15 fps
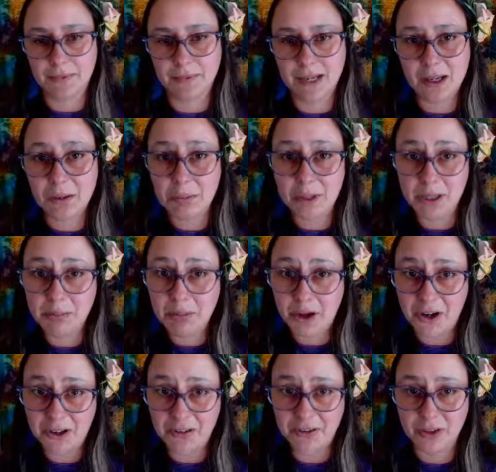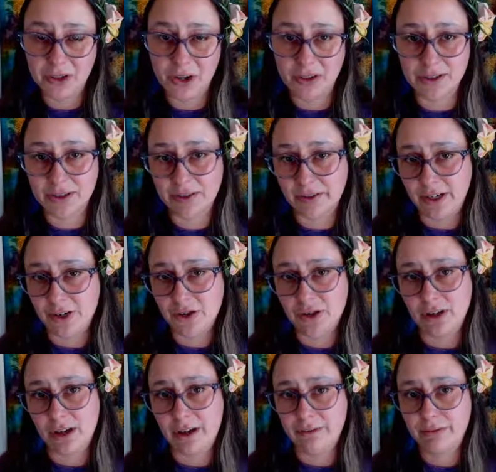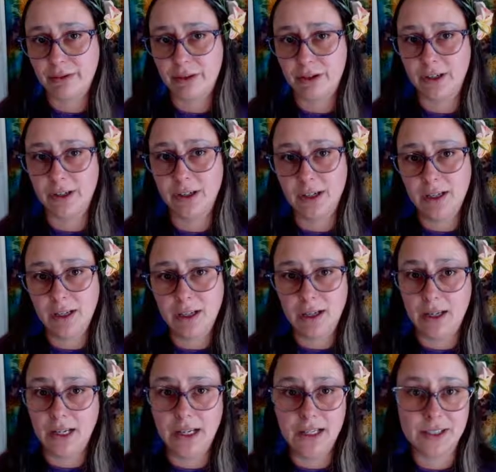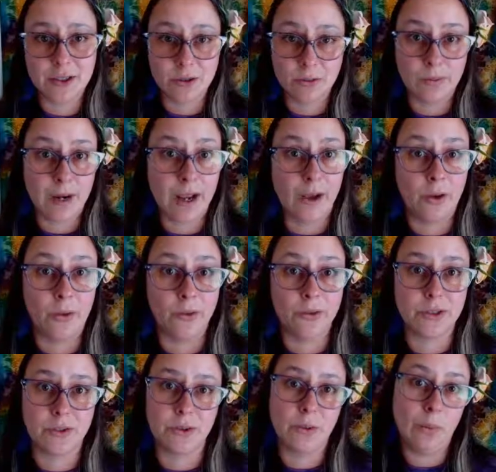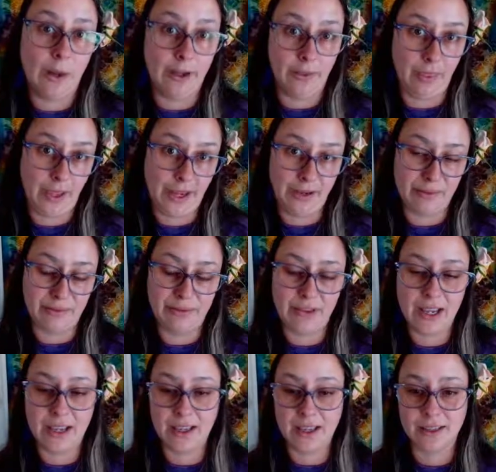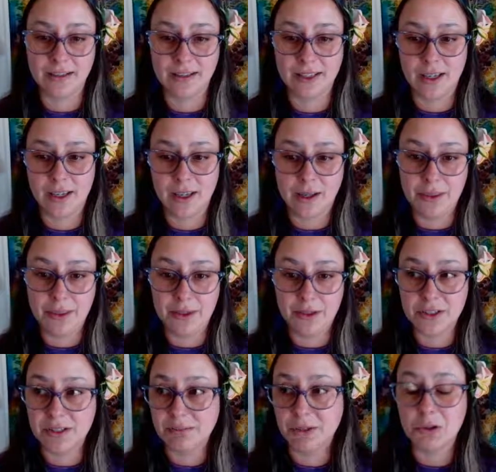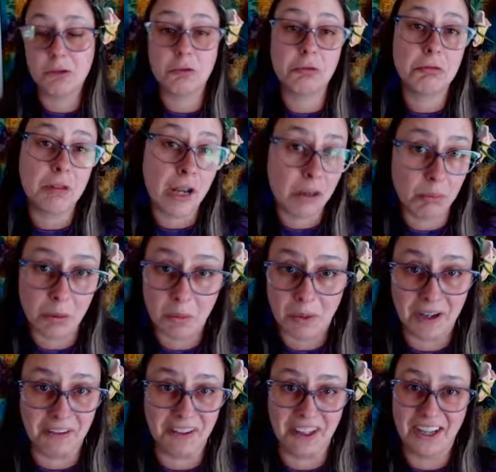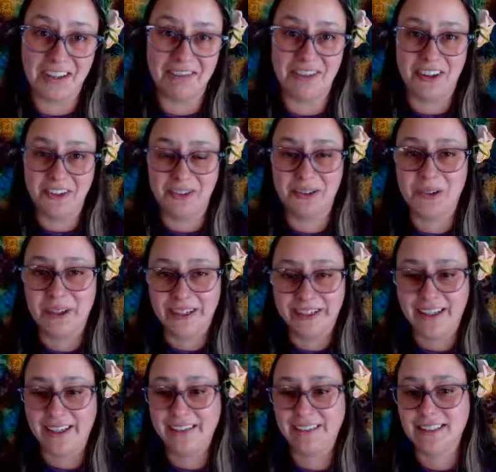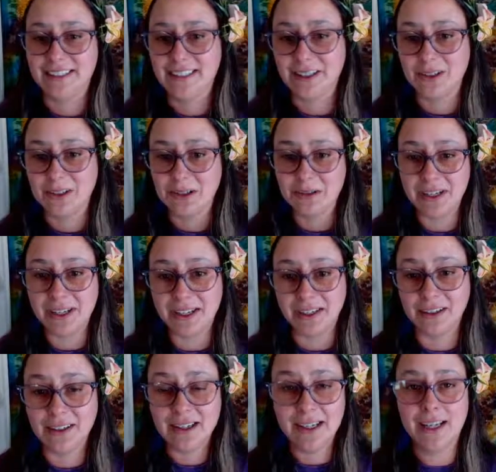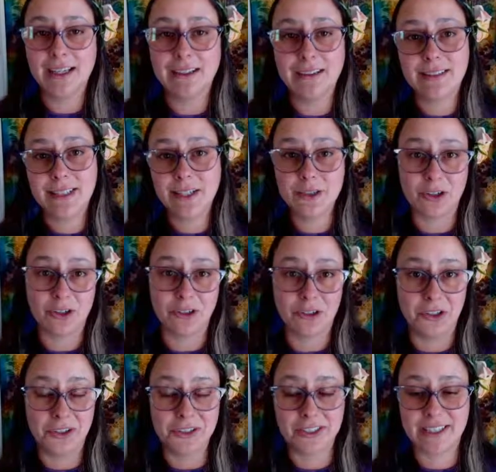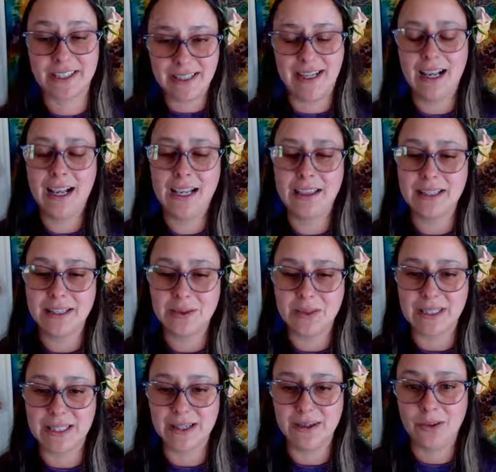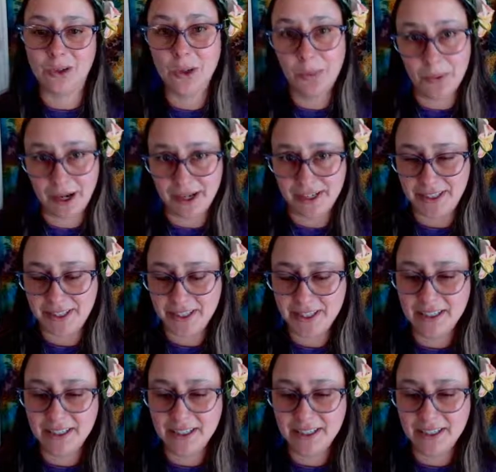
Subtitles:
A big part of the conservation effort is around the wildlife, and there's some incredible wildlife on the Hawaiian Islands, including sea turtles. This was in Kauai.